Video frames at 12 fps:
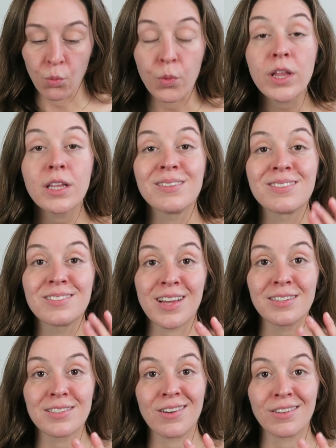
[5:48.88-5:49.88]
really
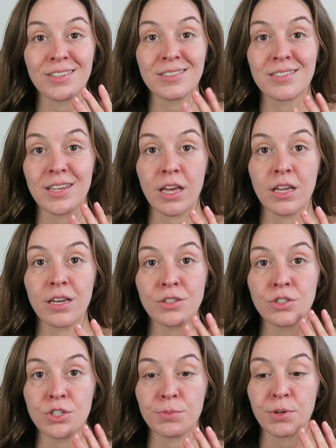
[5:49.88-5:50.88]
sets on the skin
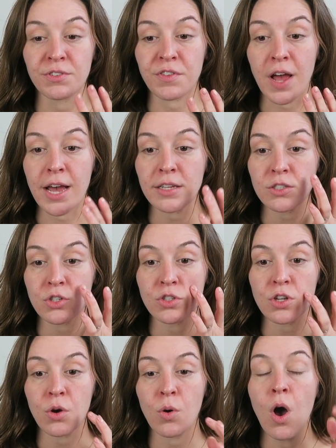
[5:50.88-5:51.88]
super fast.
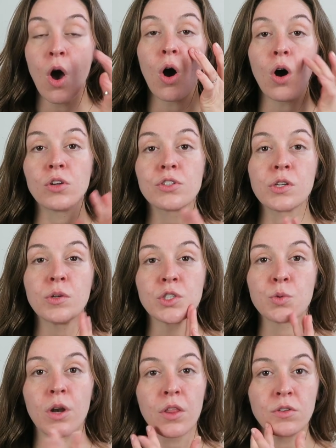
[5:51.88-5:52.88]
So also
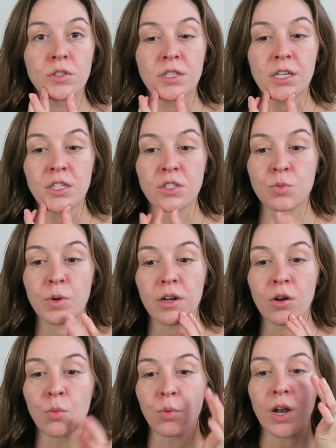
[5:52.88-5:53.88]
it's one of those things
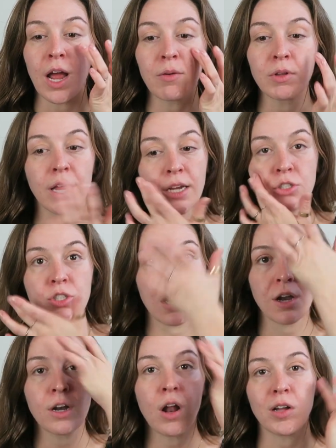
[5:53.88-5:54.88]
where when I would like
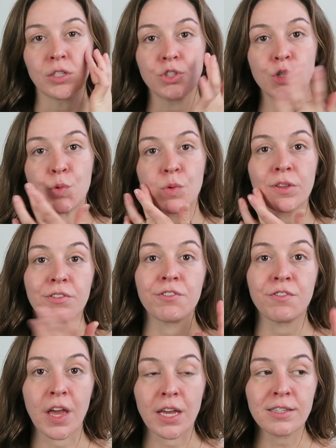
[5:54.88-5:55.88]
dot it onto the
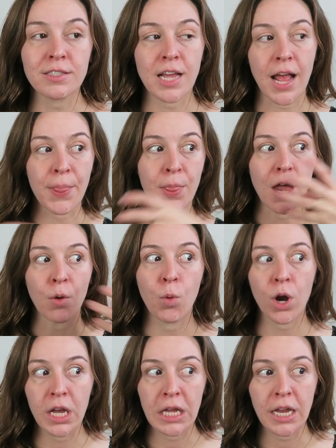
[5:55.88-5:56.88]
face and then
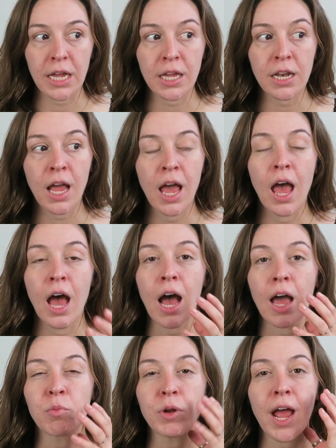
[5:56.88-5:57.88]
work it in,
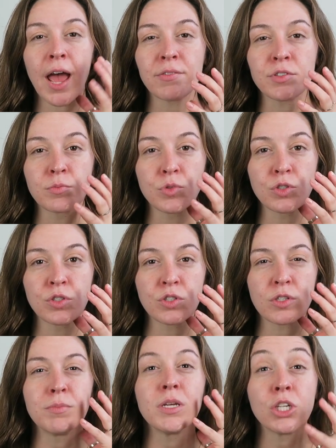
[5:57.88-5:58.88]
I would have some
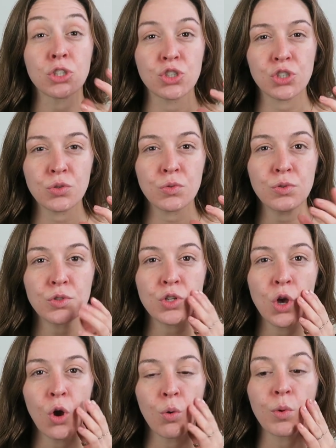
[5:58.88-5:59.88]
some issues
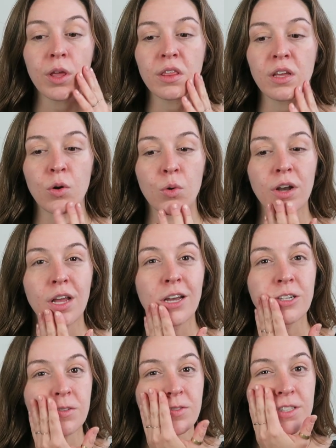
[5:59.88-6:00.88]
with it already
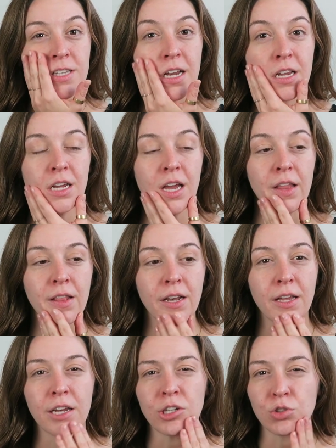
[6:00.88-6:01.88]
kind of setting and
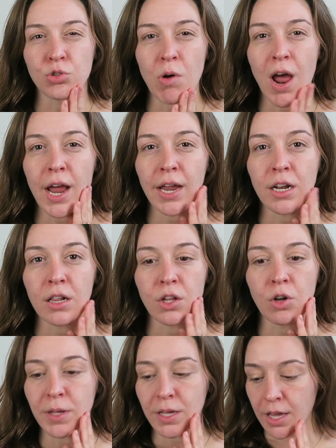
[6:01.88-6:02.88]
then getting dry and a
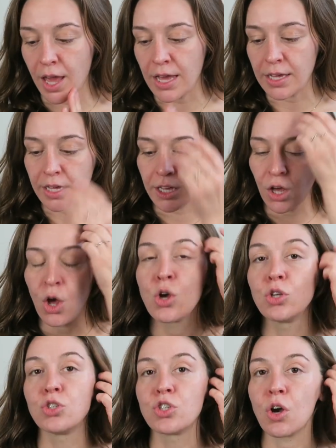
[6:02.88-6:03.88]
bit cakey.
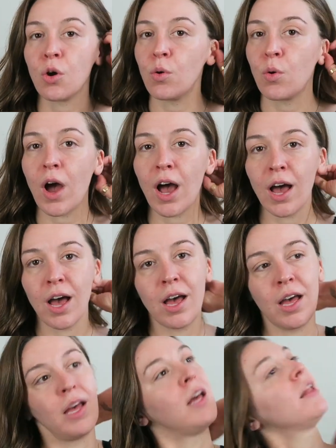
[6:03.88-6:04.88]
So
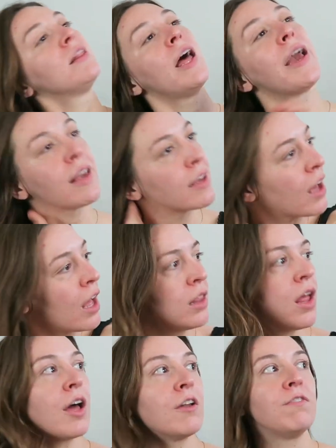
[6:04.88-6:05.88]
uh, like a
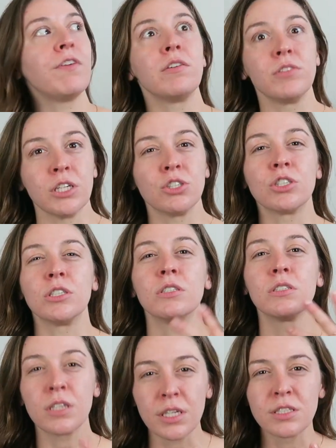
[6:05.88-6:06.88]
lot of
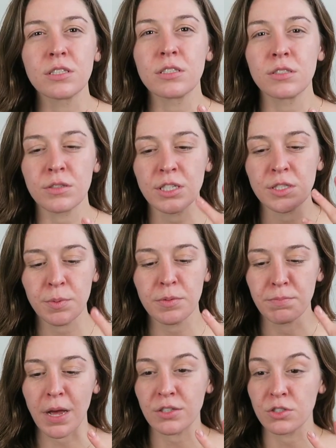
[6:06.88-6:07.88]
foundations, it's it's
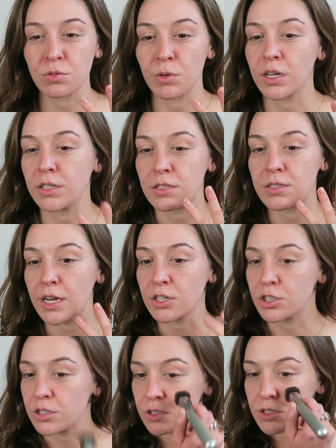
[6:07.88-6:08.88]
been best to work in
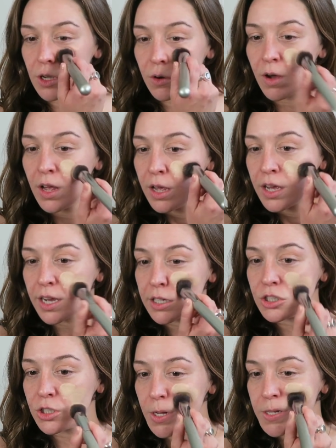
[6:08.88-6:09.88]
sections. So I
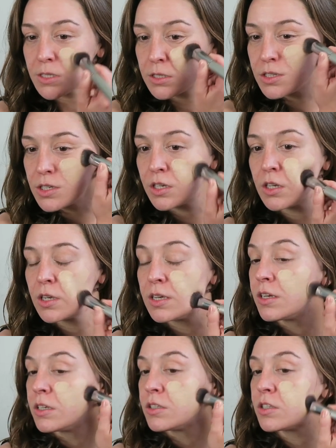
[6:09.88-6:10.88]
just
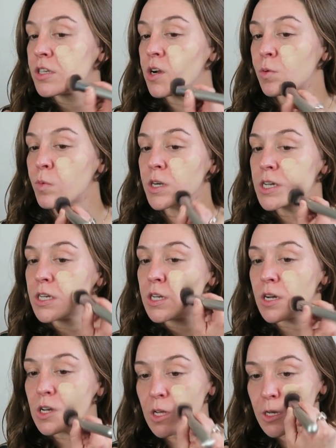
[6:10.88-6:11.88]
start working
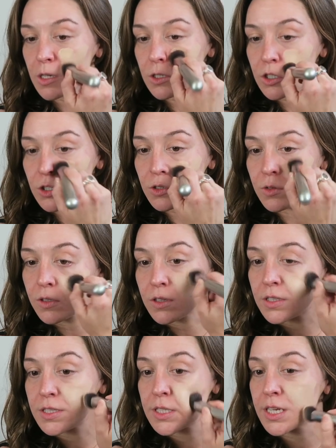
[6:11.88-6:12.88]
it on to
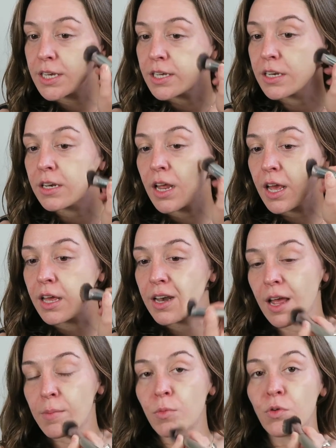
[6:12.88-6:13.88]
the skin and
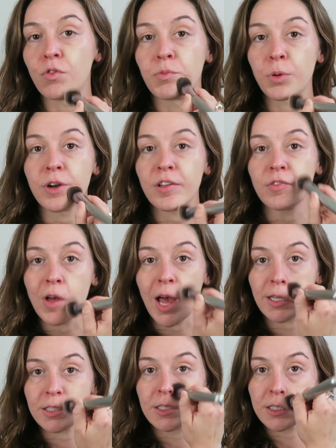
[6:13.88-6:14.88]
I move pretty
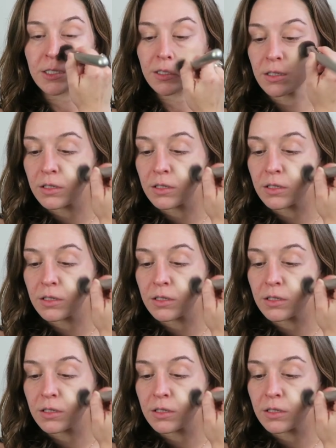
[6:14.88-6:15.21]
fast.